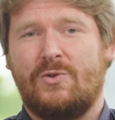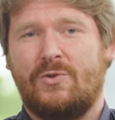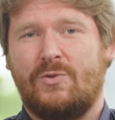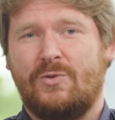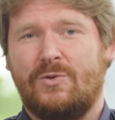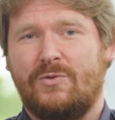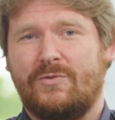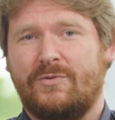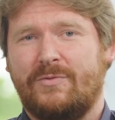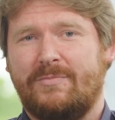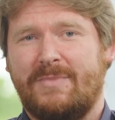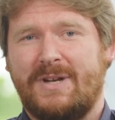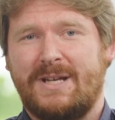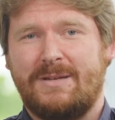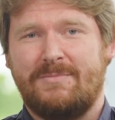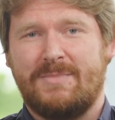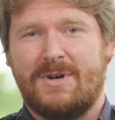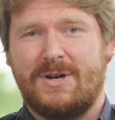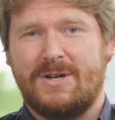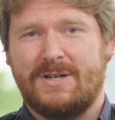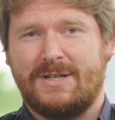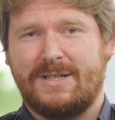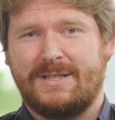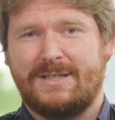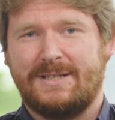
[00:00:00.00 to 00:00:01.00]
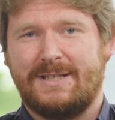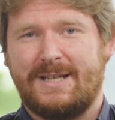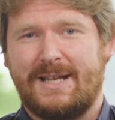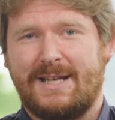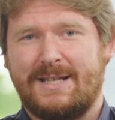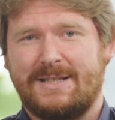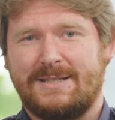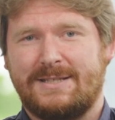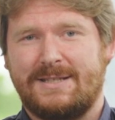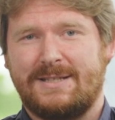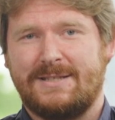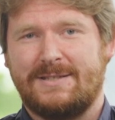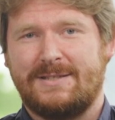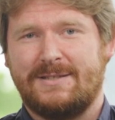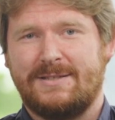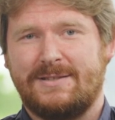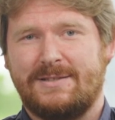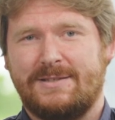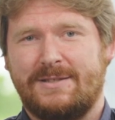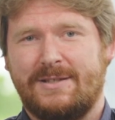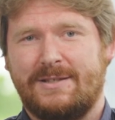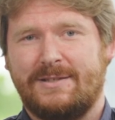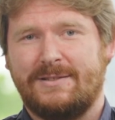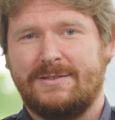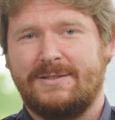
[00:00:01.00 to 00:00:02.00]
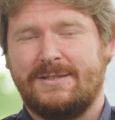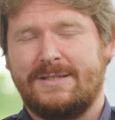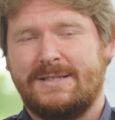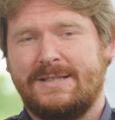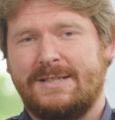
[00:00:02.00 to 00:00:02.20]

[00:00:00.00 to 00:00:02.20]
or from any market analysis that's done